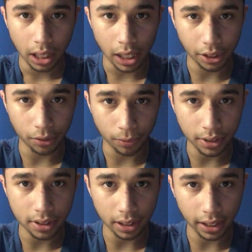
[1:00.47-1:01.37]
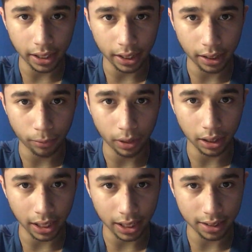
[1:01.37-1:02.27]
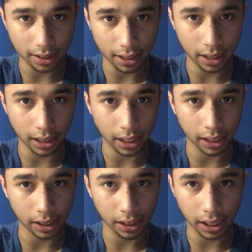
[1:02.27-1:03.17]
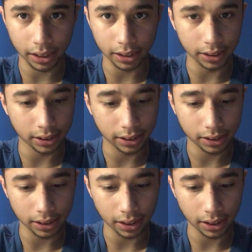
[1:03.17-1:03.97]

I just recently realized that I just